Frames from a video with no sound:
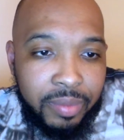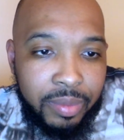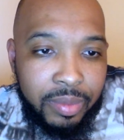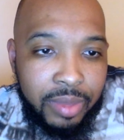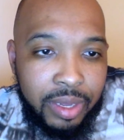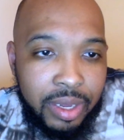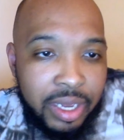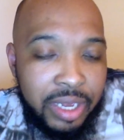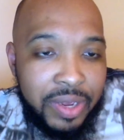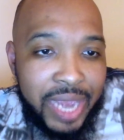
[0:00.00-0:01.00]

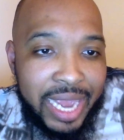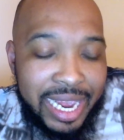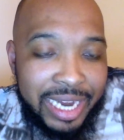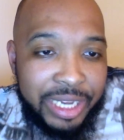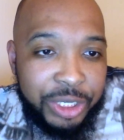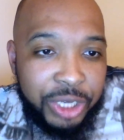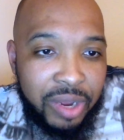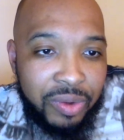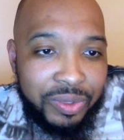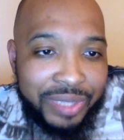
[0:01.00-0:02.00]
you had Eddie
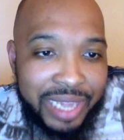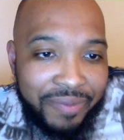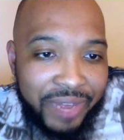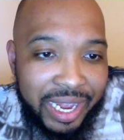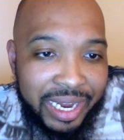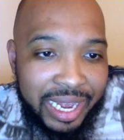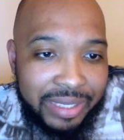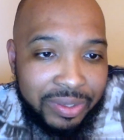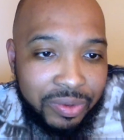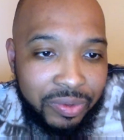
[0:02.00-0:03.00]
Jones, Nick Van
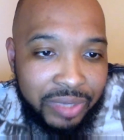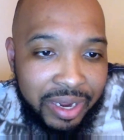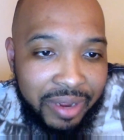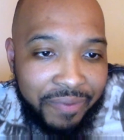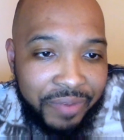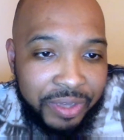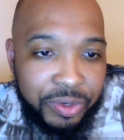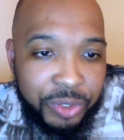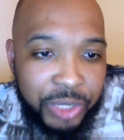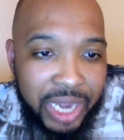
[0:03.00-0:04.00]
Exel, Derek
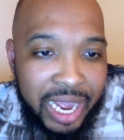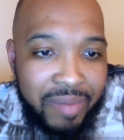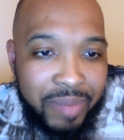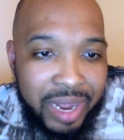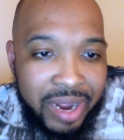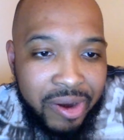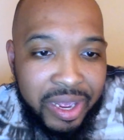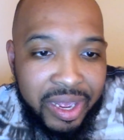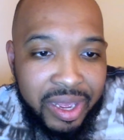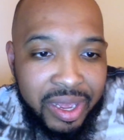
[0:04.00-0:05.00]
Fisher, John
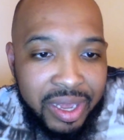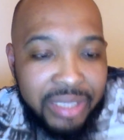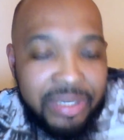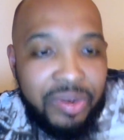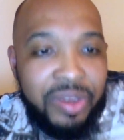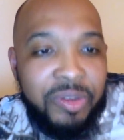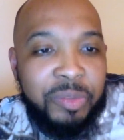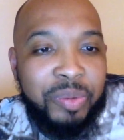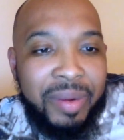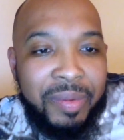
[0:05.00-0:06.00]
Barry. So he was
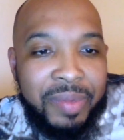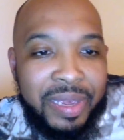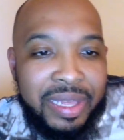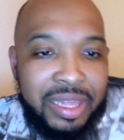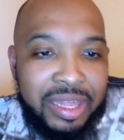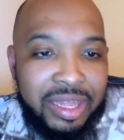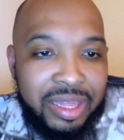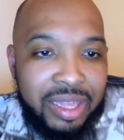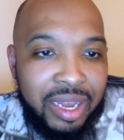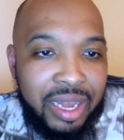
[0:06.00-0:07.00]
probably
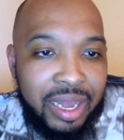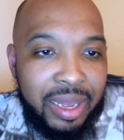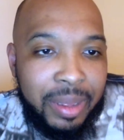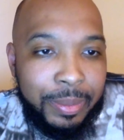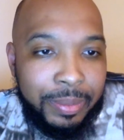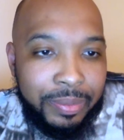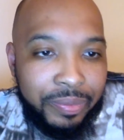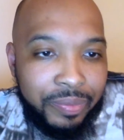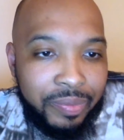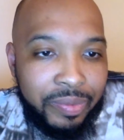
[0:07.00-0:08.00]
the
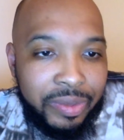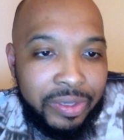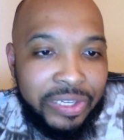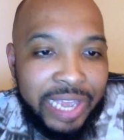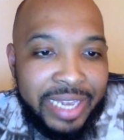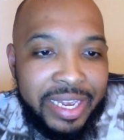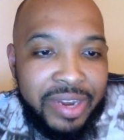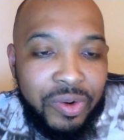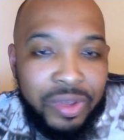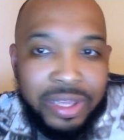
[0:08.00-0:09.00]
second
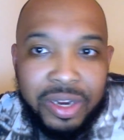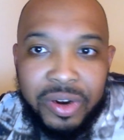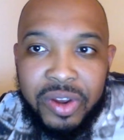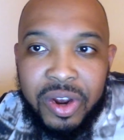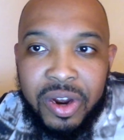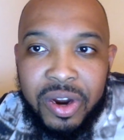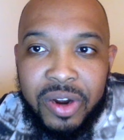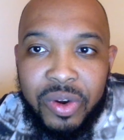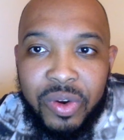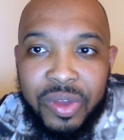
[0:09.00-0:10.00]
or third guard
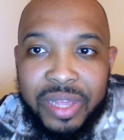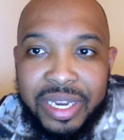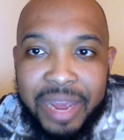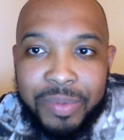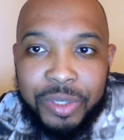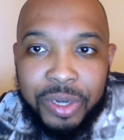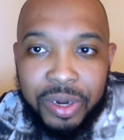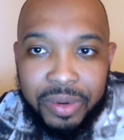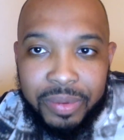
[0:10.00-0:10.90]
on the depth chart.